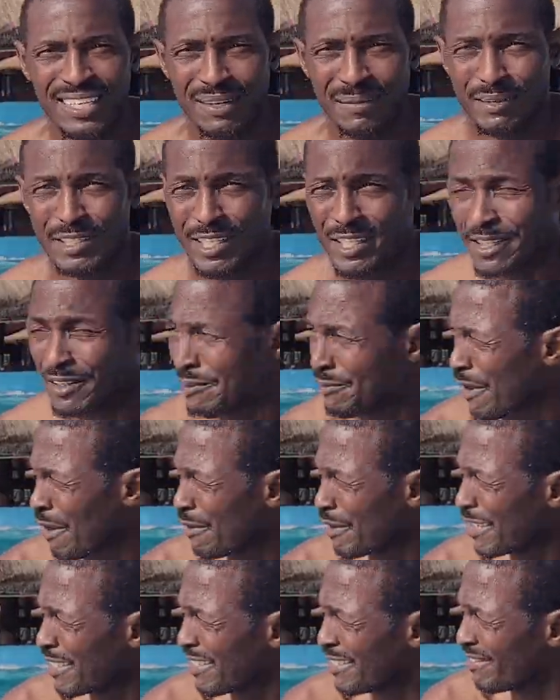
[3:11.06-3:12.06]
because it's
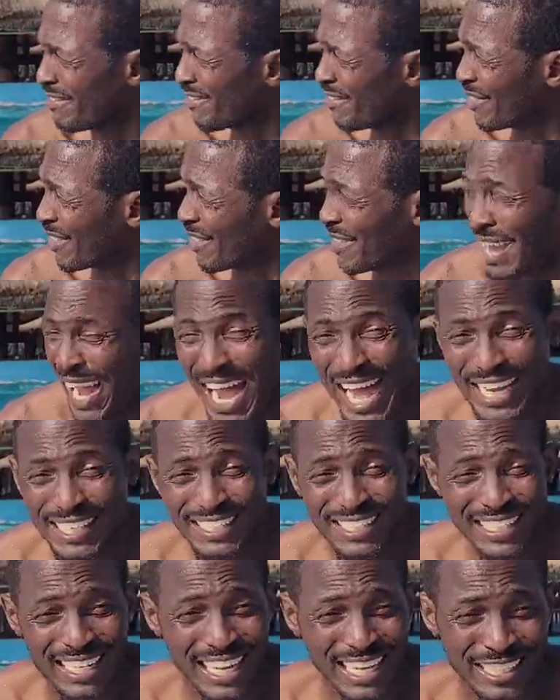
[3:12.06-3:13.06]
very hot,
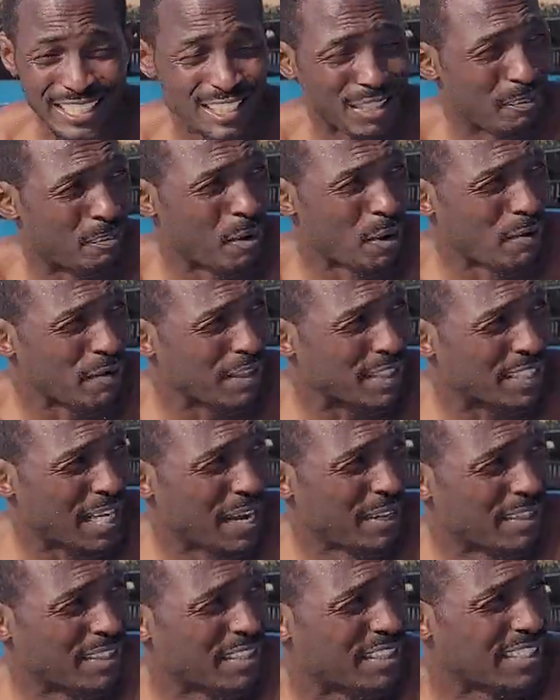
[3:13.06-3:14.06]
and it's a perfect
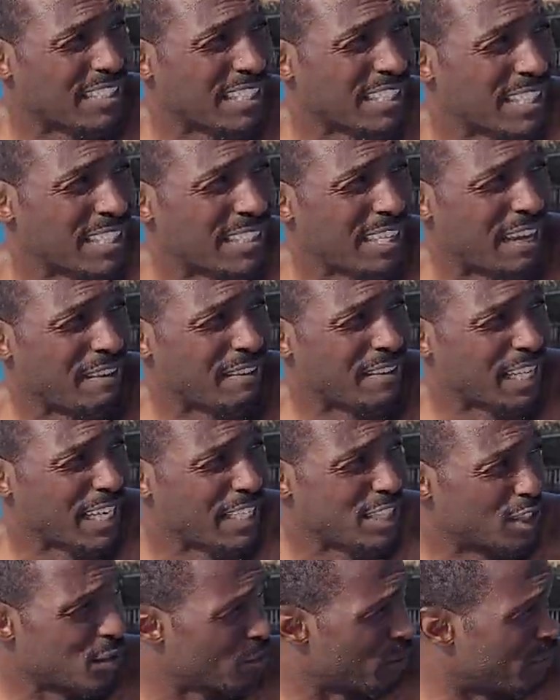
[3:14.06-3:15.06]
time to have a
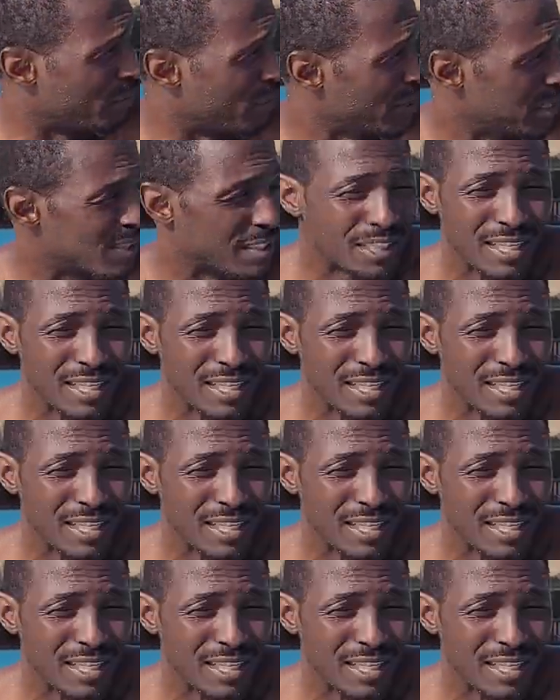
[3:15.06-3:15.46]
nice swim. But